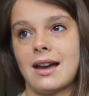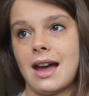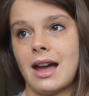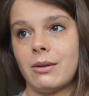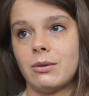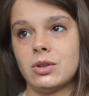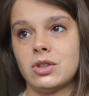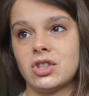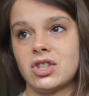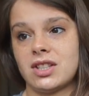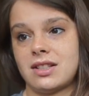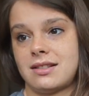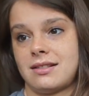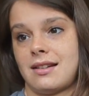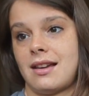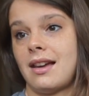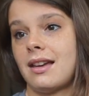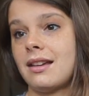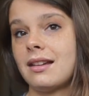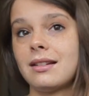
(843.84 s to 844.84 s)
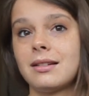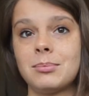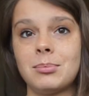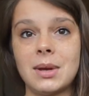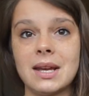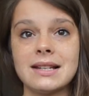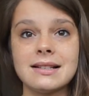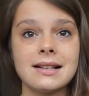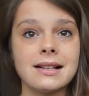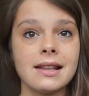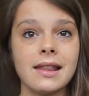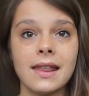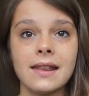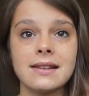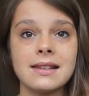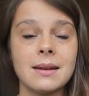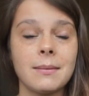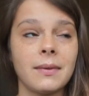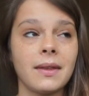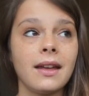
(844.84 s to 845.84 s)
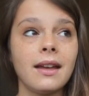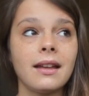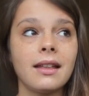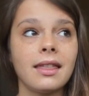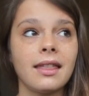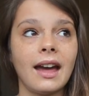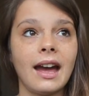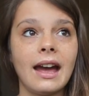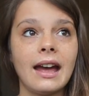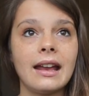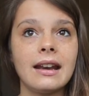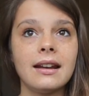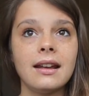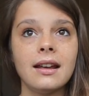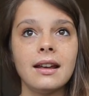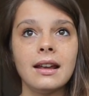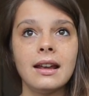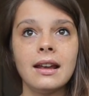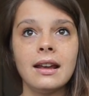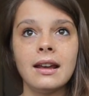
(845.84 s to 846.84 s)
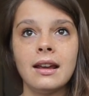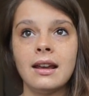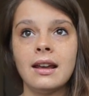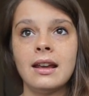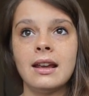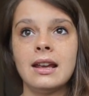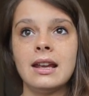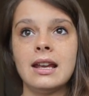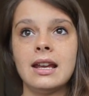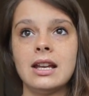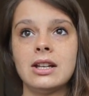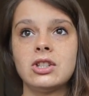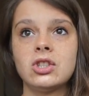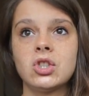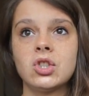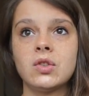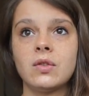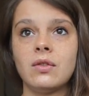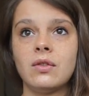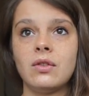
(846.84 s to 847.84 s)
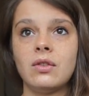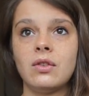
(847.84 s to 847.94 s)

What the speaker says: I was just like basically the same thing, that it's